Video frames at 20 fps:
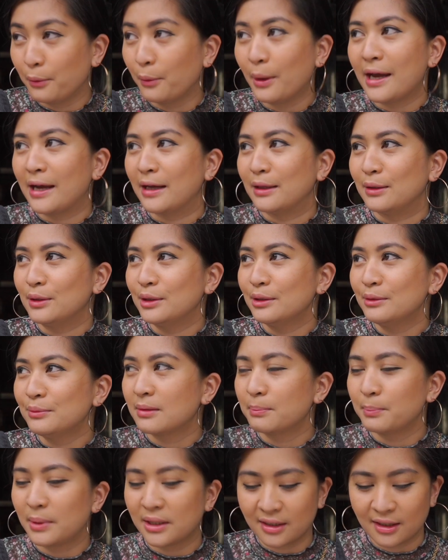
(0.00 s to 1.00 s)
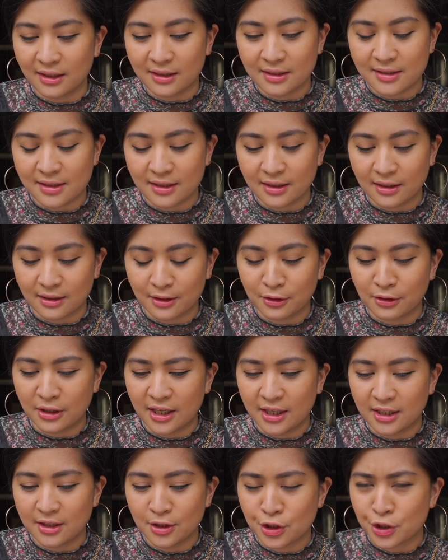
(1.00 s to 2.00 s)
Well, because a
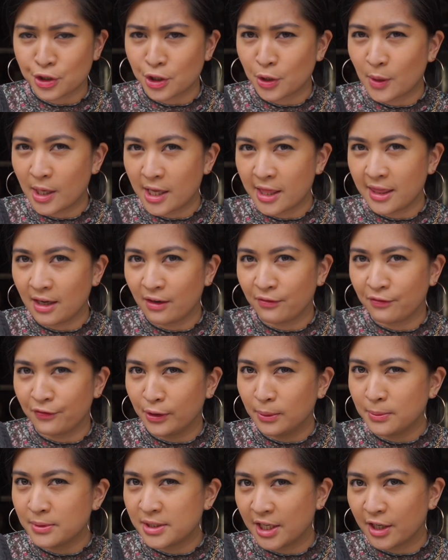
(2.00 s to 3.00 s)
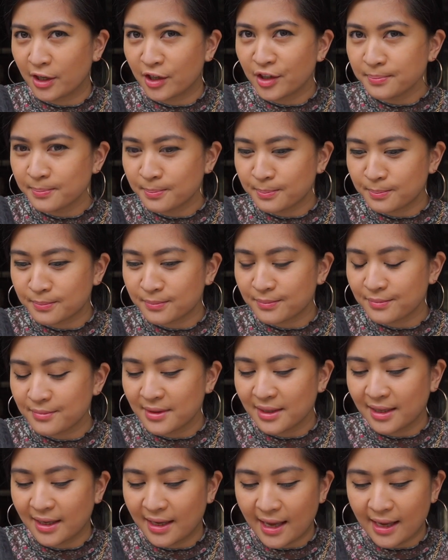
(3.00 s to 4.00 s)
Korean show I think filmed here
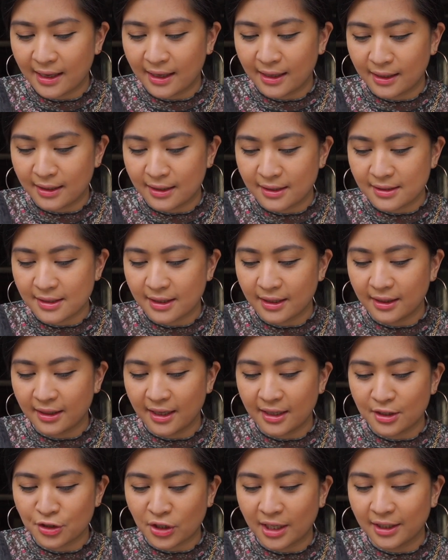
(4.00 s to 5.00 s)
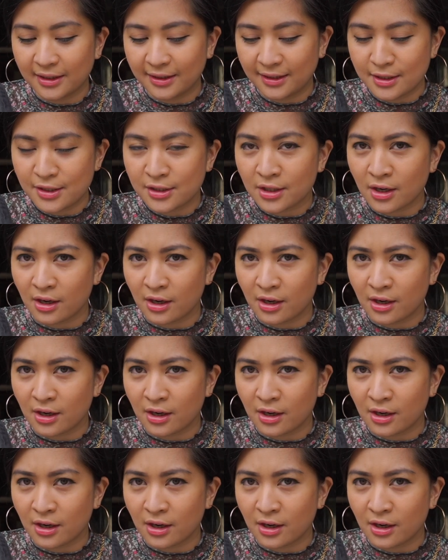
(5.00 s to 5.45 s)
and they tried this